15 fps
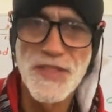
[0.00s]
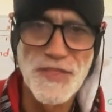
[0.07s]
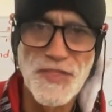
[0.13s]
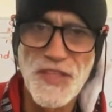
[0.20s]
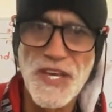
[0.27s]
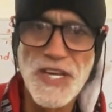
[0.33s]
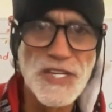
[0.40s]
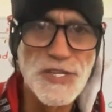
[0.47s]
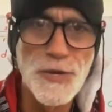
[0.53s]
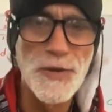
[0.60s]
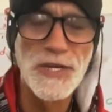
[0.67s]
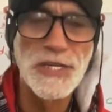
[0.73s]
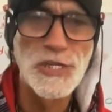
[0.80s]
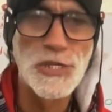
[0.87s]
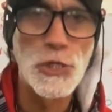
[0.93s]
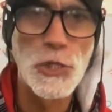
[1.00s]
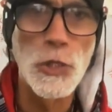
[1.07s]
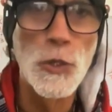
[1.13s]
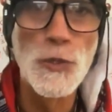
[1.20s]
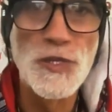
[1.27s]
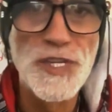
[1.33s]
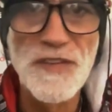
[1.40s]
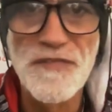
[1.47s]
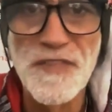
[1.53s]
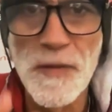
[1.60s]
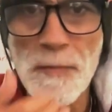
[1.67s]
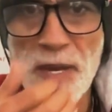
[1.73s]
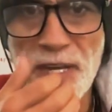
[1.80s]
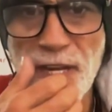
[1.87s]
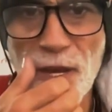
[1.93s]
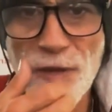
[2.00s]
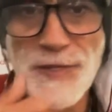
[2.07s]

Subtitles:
These are exclusive flamenco